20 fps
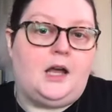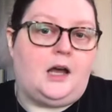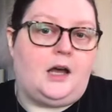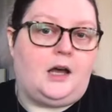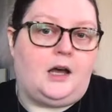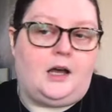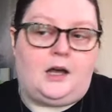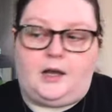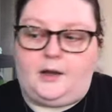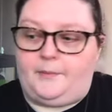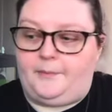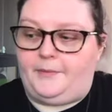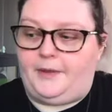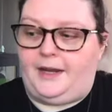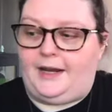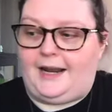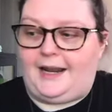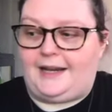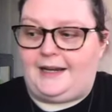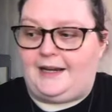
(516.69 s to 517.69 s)
Um,
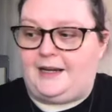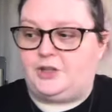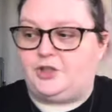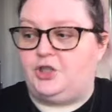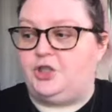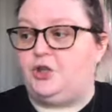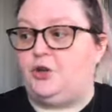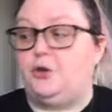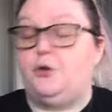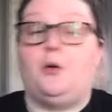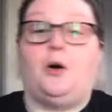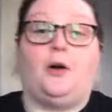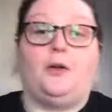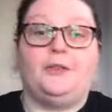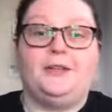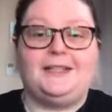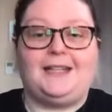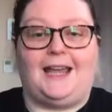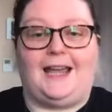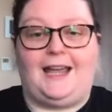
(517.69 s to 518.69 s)
and I can actually show you all
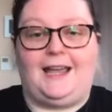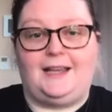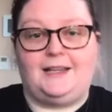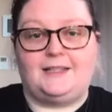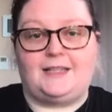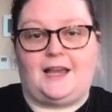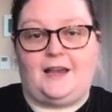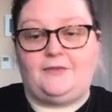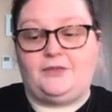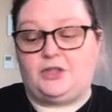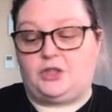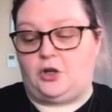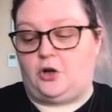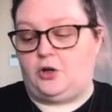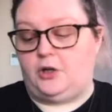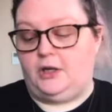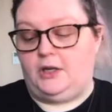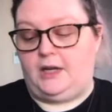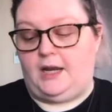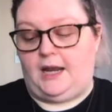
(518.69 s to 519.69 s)
the tags. I've
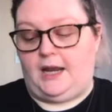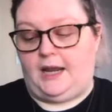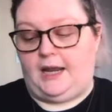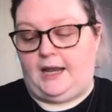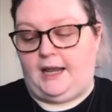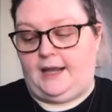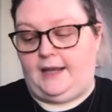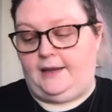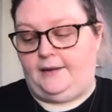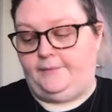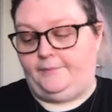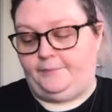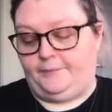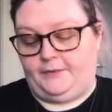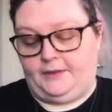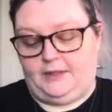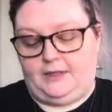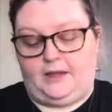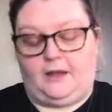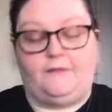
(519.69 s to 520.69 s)
started a,
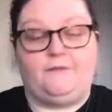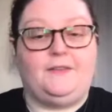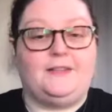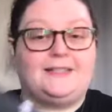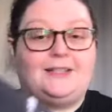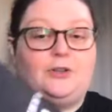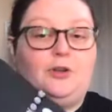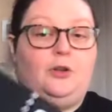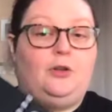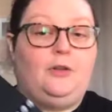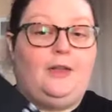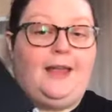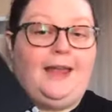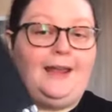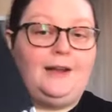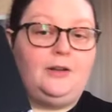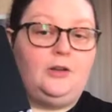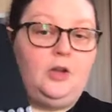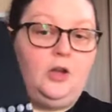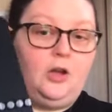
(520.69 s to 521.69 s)
a physical
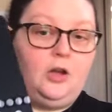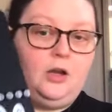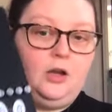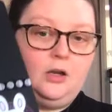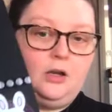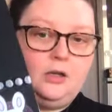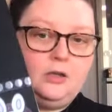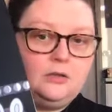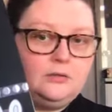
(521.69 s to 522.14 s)
analog